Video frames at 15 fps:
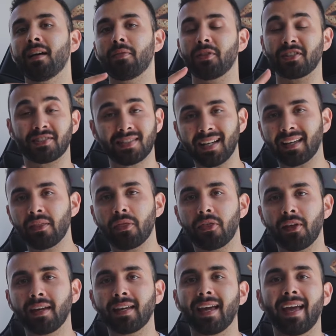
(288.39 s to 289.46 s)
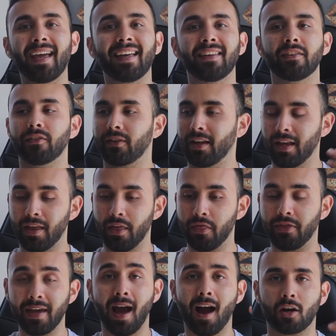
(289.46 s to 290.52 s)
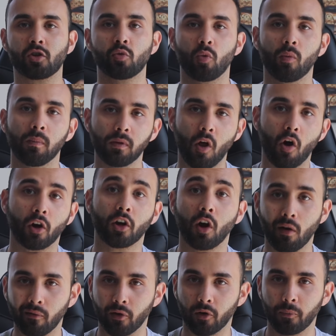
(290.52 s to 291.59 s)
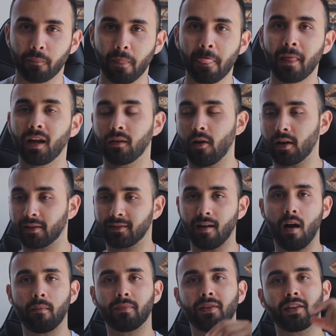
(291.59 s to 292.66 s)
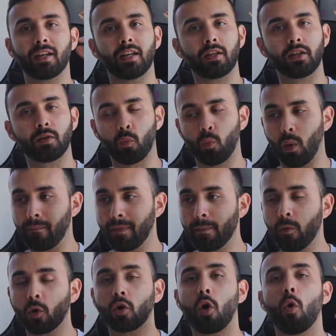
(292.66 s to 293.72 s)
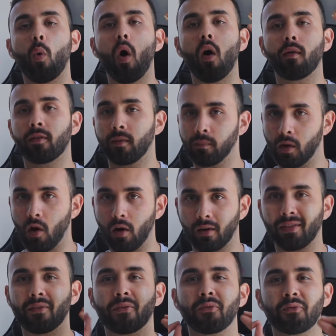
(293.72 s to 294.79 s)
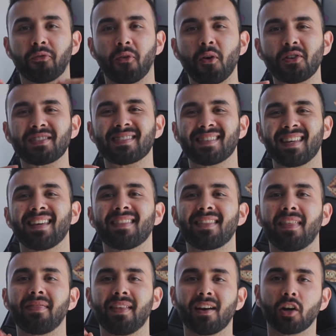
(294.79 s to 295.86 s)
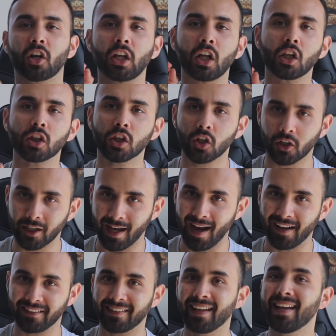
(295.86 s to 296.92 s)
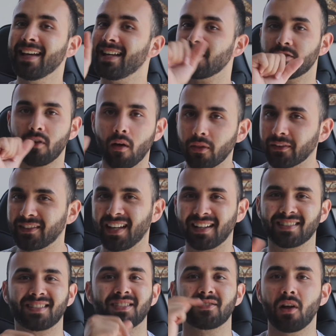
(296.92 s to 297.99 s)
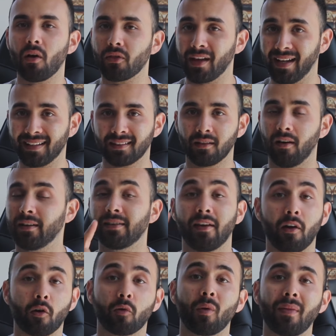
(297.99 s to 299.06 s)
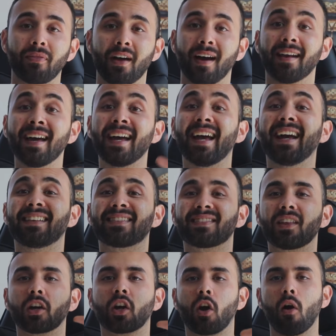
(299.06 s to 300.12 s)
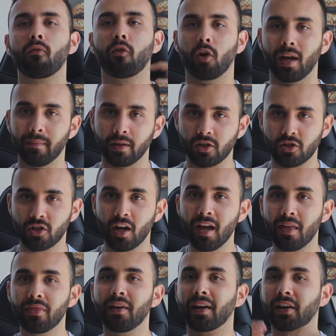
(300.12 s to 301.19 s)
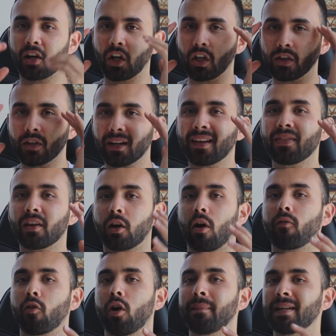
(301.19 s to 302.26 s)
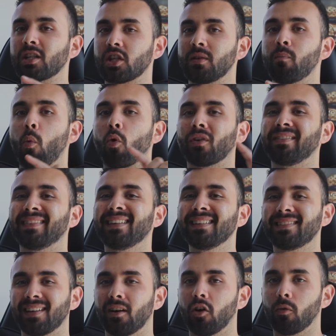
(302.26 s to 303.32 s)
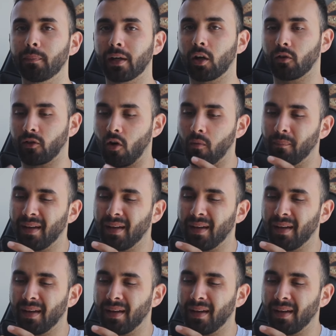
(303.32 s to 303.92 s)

The second thing is the actual blog cover. A lot of times, when people go on the blog, the first thing that they're gonna look at is not the text, it's not the headline, they already read that, it's the cover image. They're going to look at the cover image in more detail because on